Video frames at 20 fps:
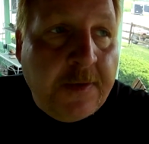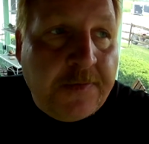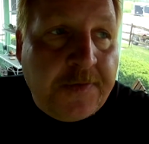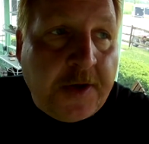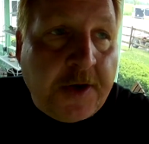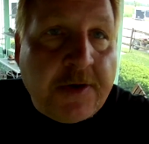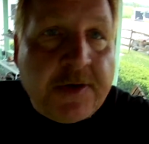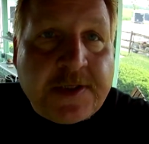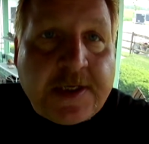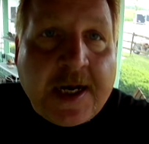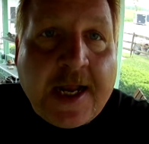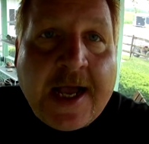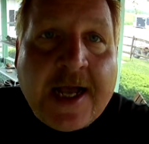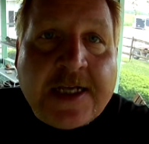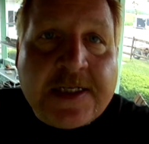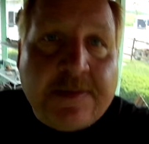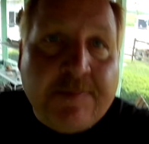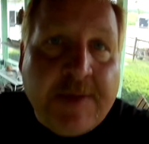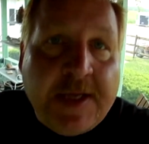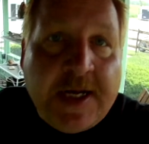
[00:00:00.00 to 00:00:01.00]
there at the
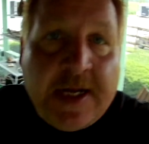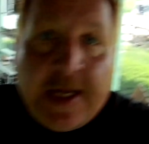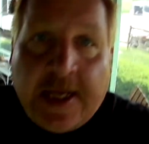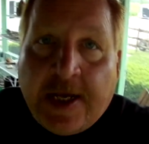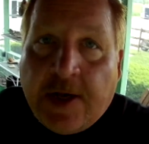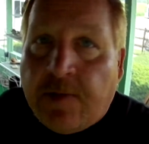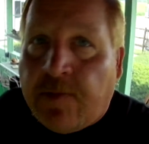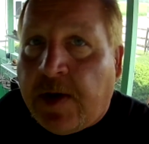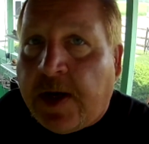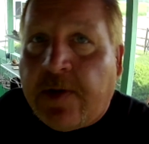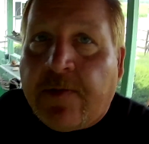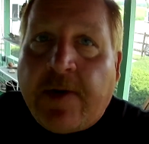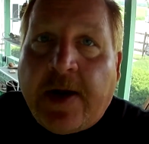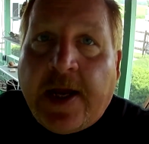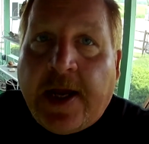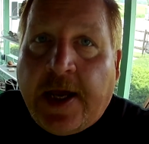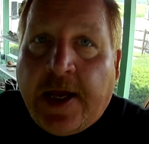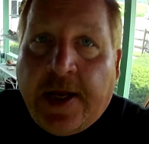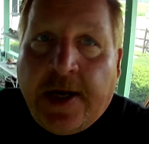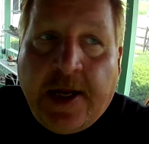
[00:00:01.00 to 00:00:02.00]
last minute it went
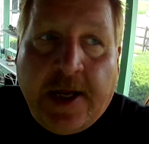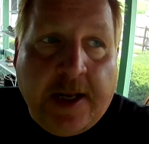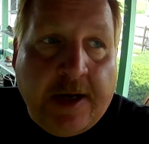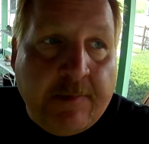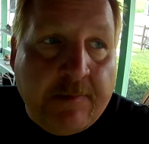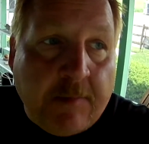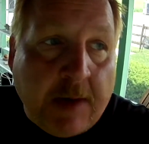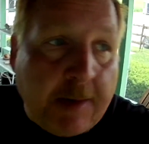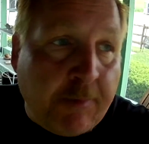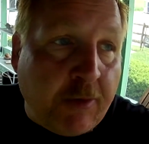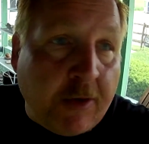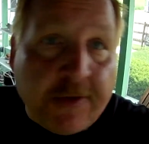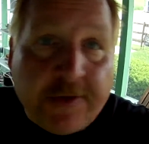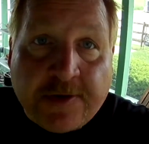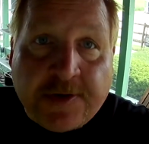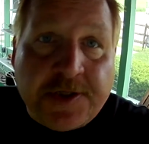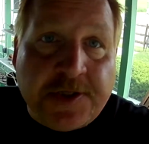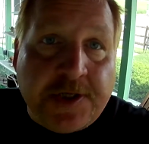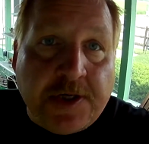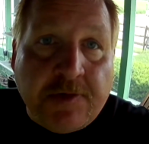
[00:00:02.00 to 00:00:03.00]
red and my brother
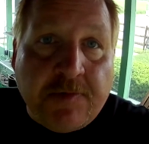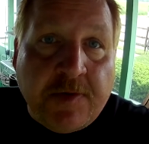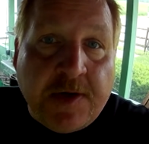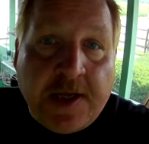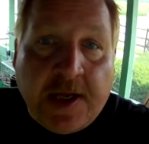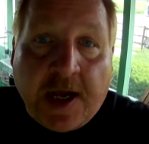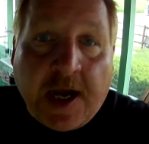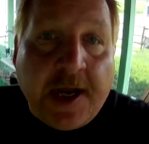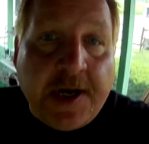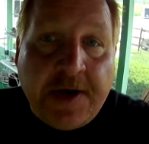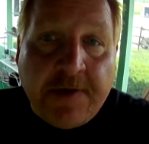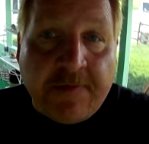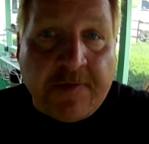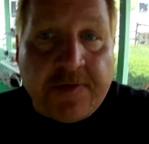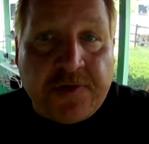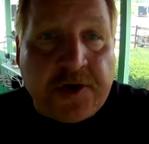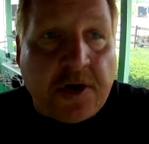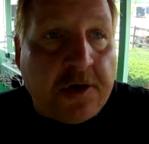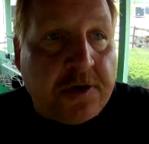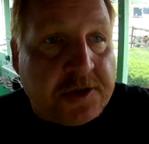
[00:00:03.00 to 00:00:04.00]
still went i never
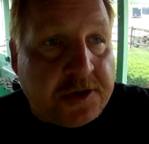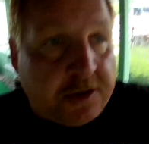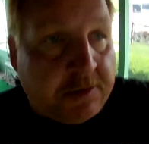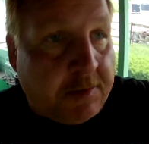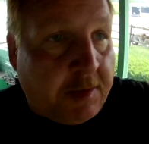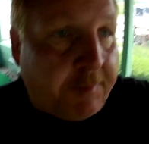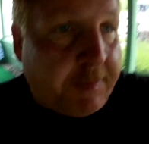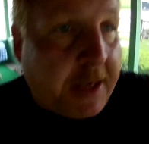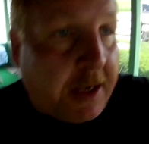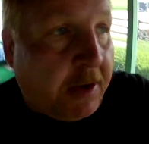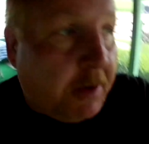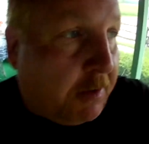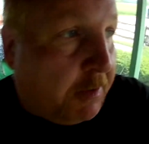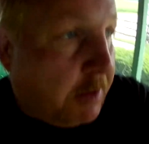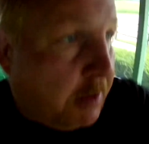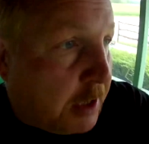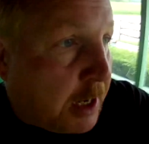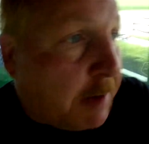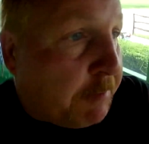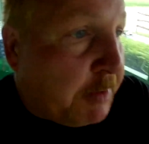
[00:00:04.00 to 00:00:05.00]
talked to him about
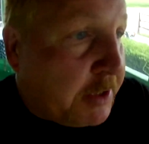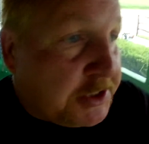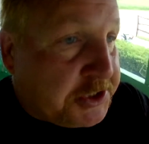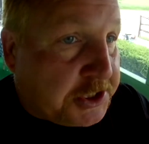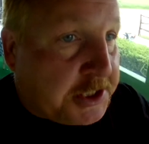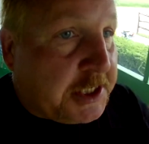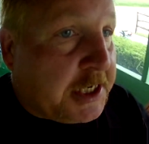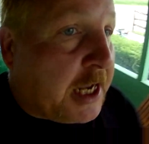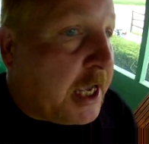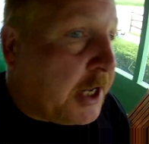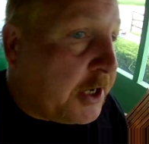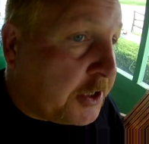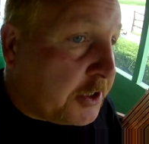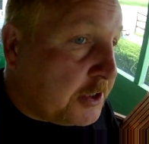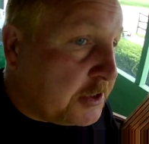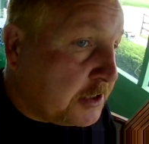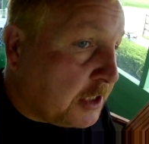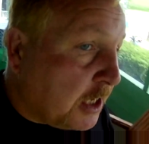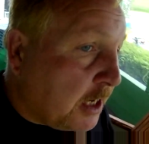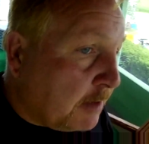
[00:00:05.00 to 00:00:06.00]
i bet you he had a
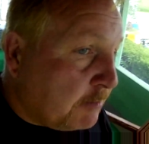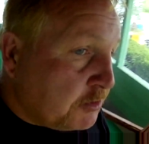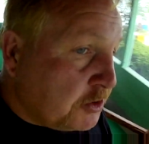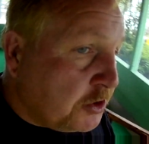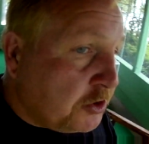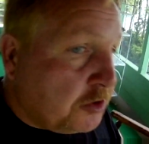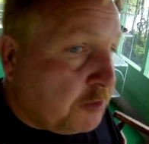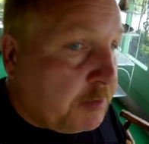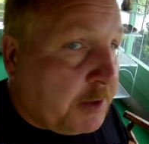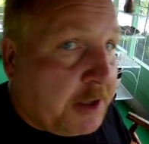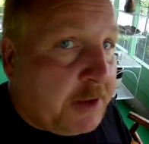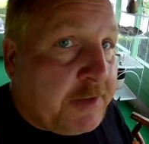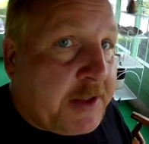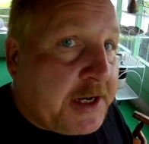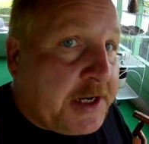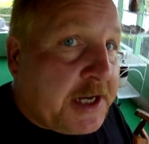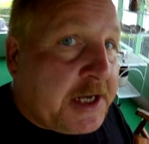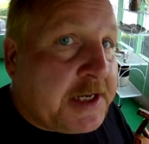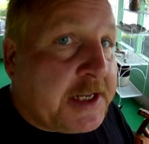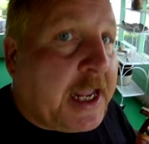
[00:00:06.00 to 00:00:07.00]
good time too but they
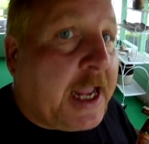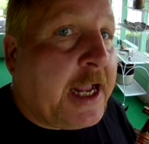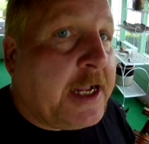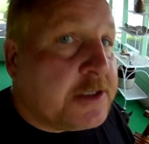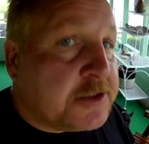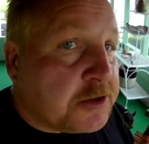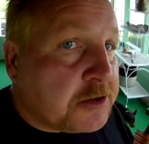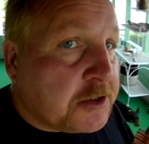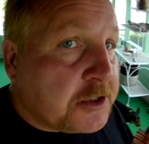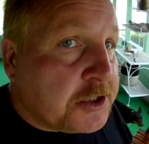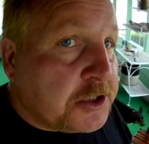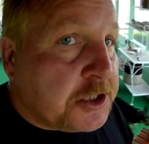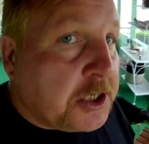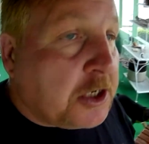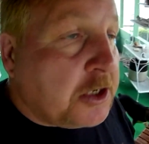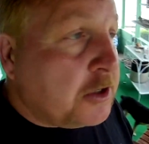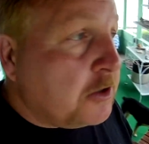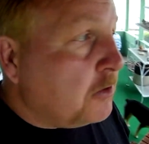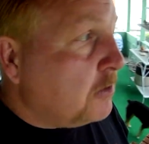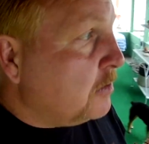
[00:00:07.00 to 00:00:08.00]
did cancel the
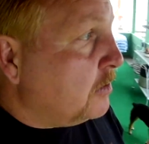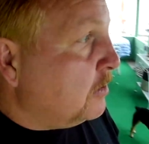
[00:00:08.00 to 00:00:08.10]
show